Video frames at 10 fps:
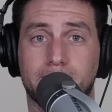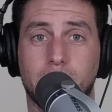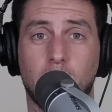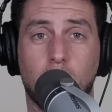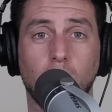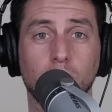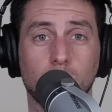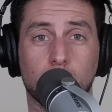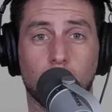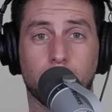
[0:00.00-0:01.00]
the
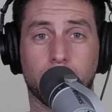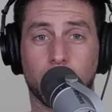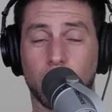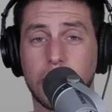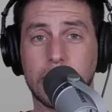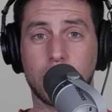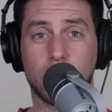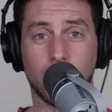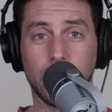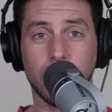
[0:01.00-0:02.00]
Cardinals were pretty
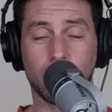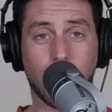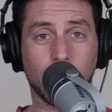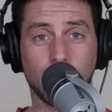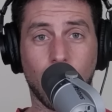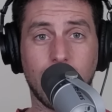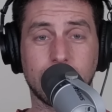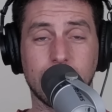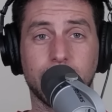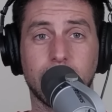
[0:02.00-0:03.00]
good record wise,
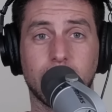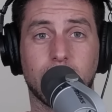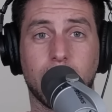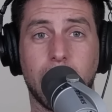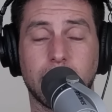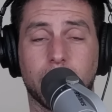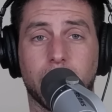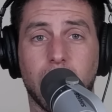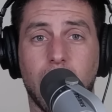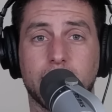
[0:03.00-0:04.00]
even. They made the
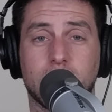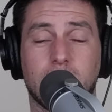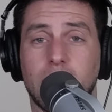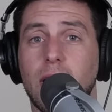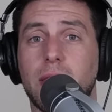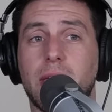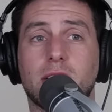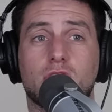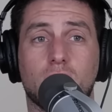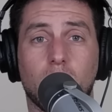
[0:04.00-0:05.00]
playoffs. Like they had
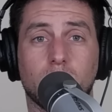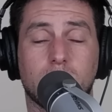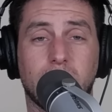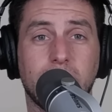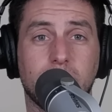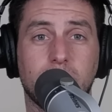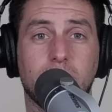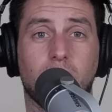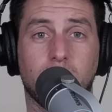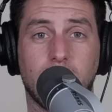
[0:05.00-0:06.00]
struggles late in the
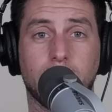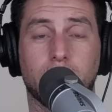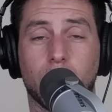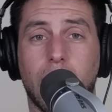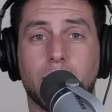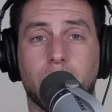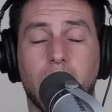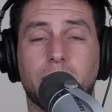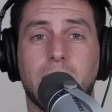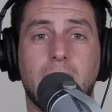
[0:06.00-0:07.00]
year and got blown out in
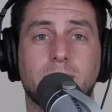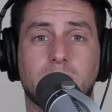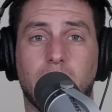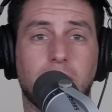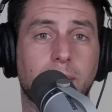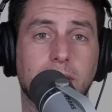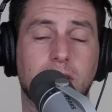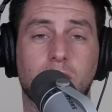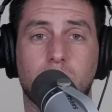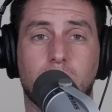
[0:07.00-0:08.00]
playoff games. And like, I'm not
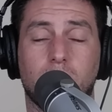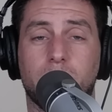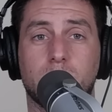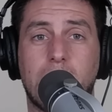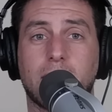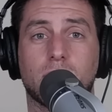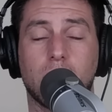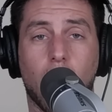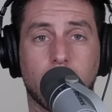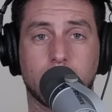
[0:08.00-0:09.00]
telling you that Cliff was actually an
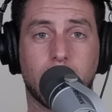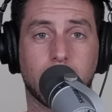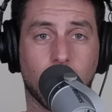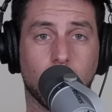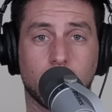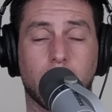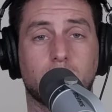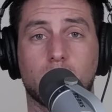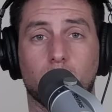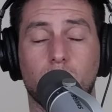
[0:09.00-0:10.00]
awesome head coach who got
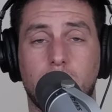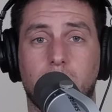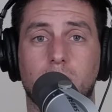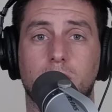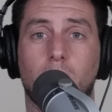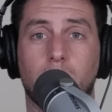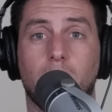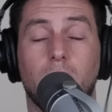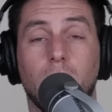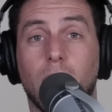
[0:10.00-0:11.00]
screwed in
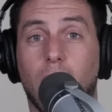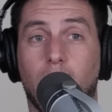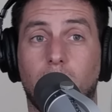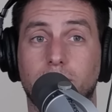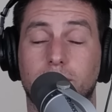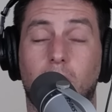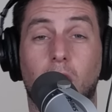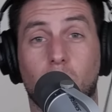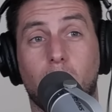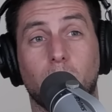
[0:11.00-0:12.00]
Arizona. Um,
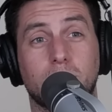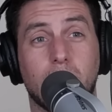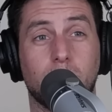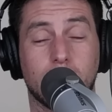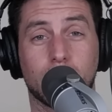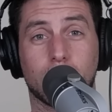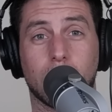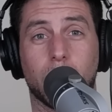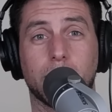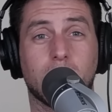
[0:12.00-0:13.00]
although I will say it was interesting
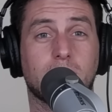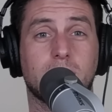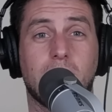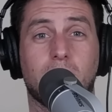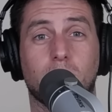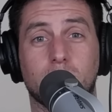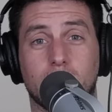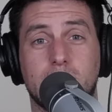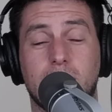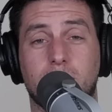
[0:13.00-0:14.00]
when we talked to Zach Ertz on
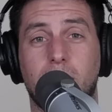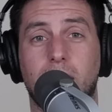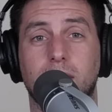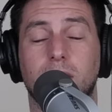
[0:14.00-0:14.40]
Take Command,